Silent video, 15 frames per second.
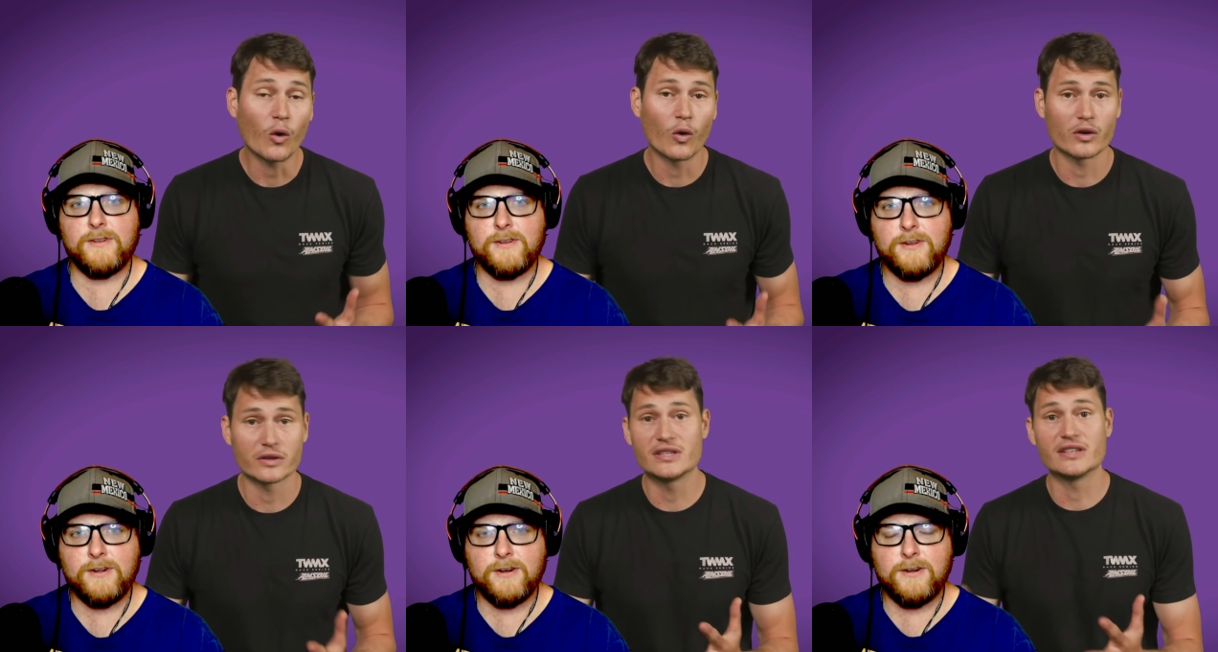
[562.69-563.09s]

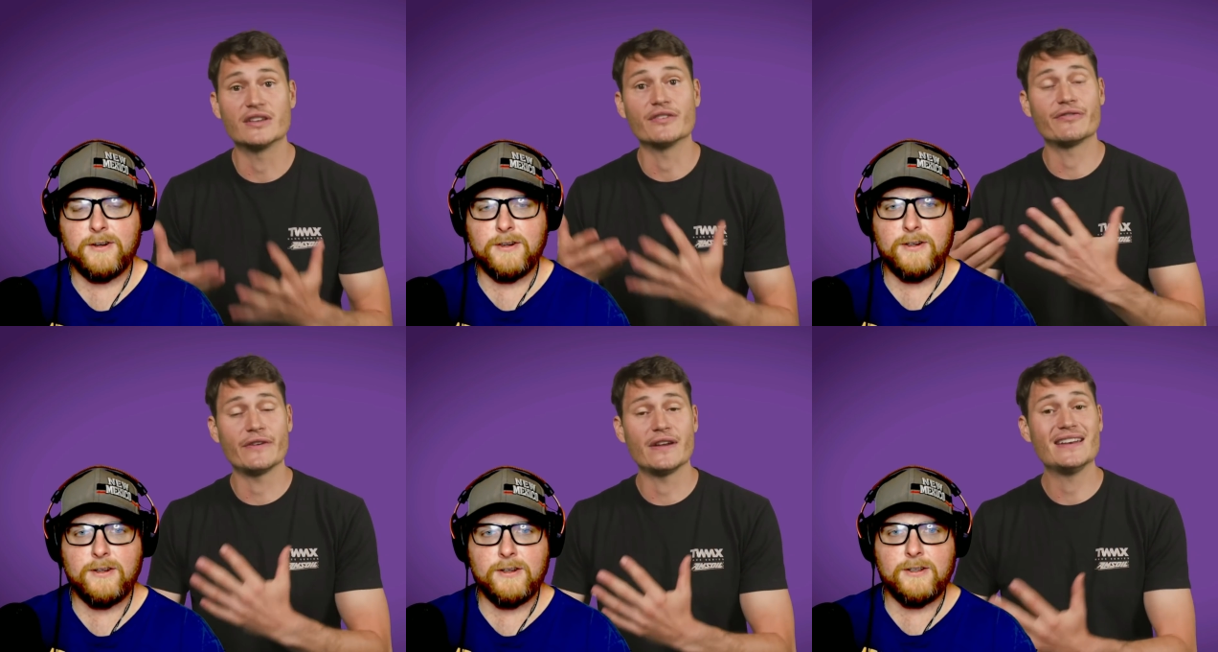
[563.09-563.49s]
Speaker 1: or to
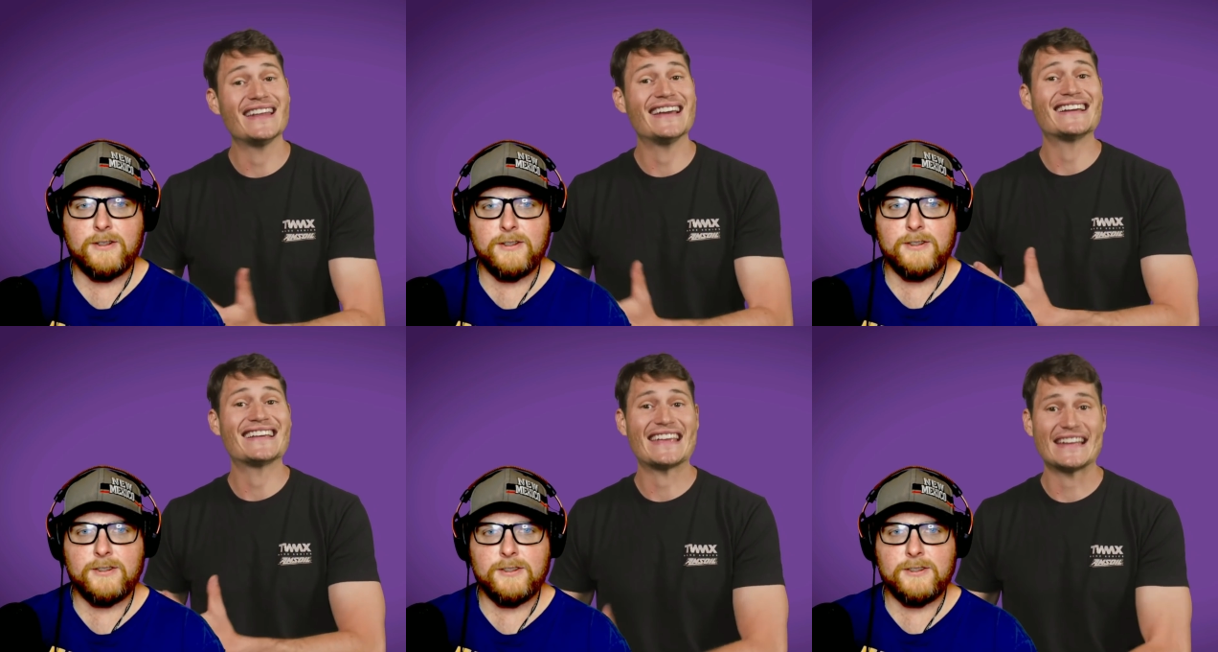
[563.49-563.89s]
defend
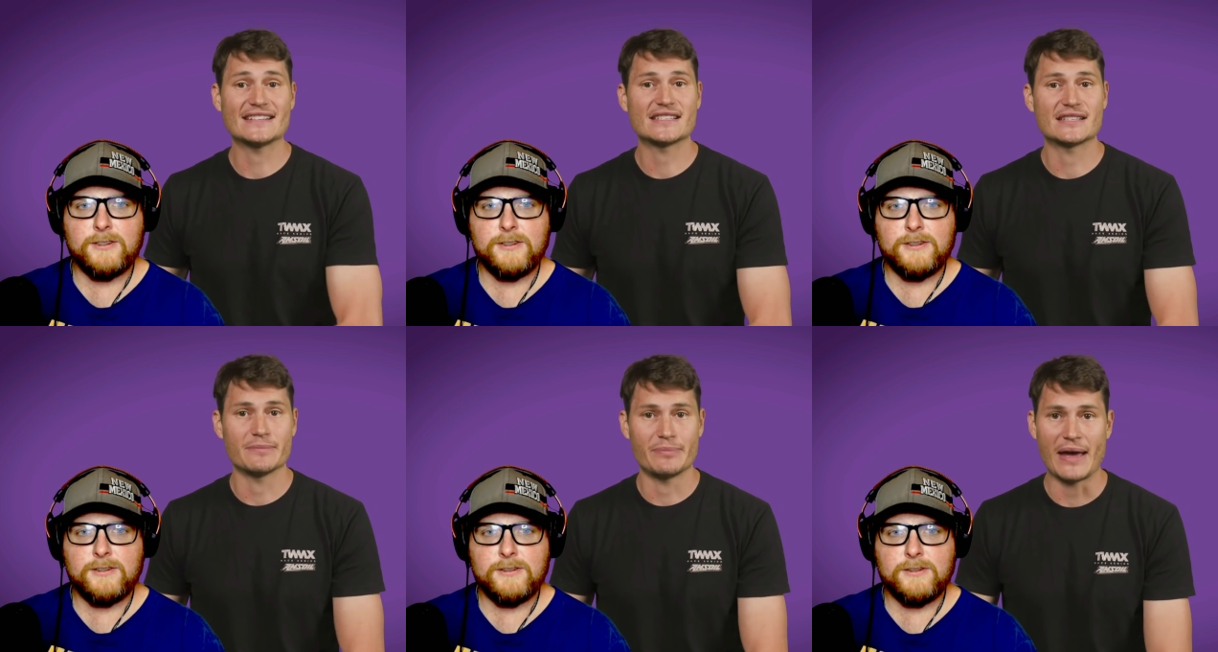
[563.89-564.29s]

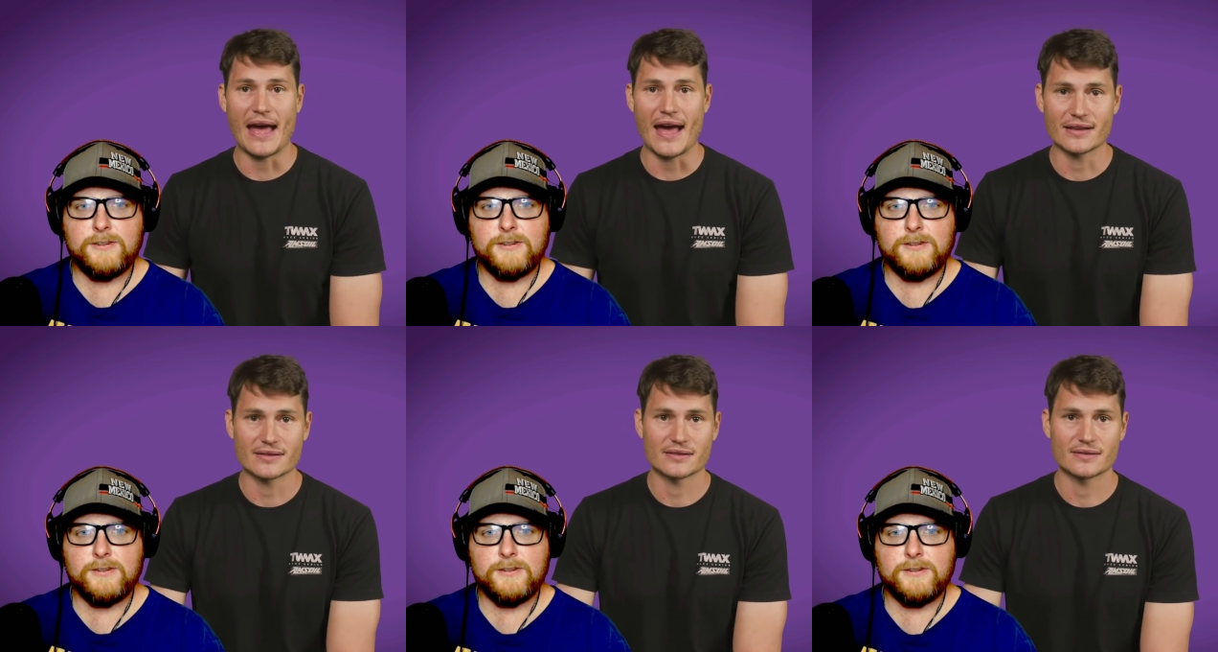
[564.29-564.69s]
against a
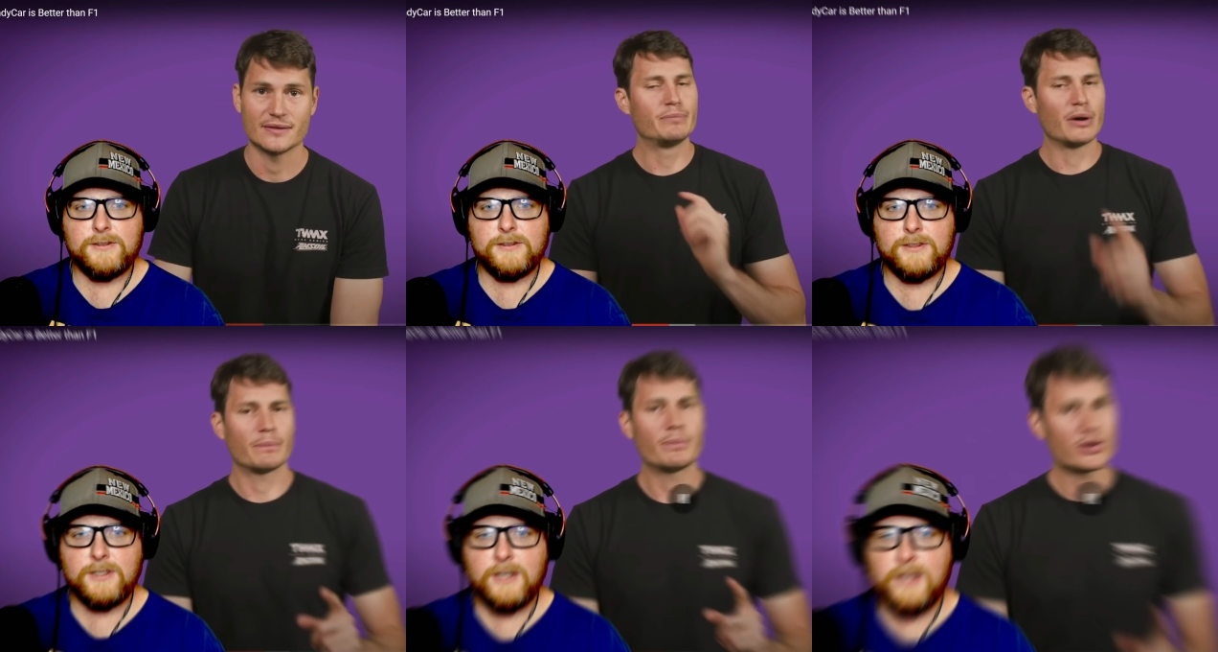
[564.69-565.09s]
pass.
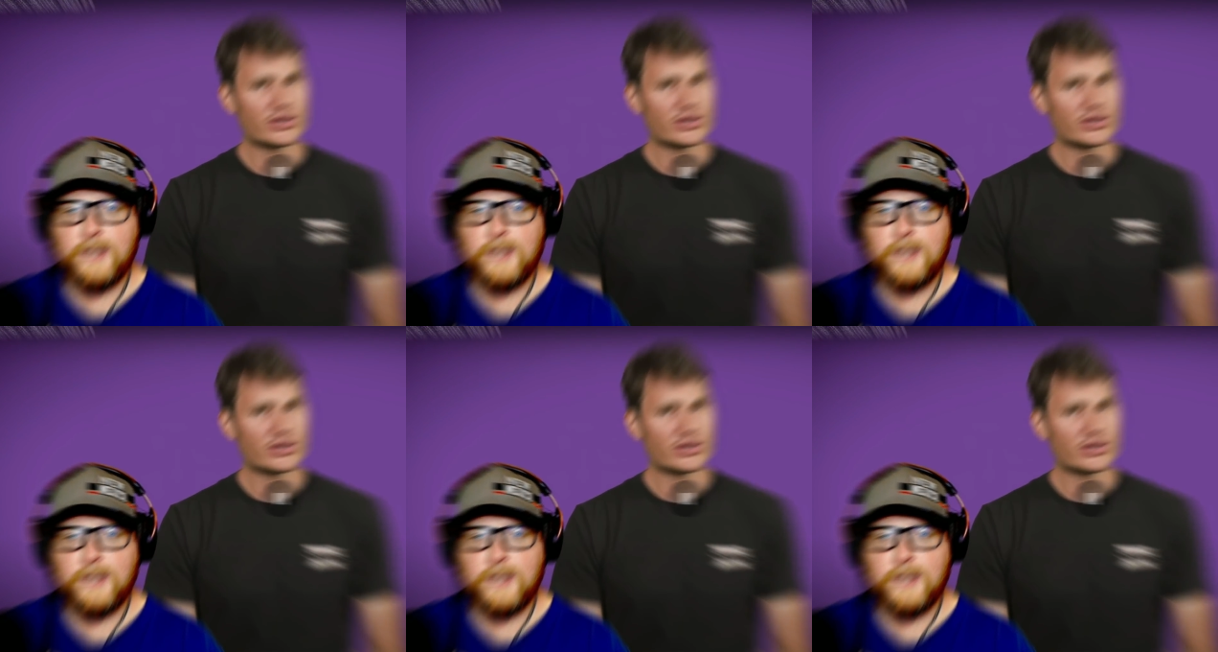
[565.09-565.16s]
But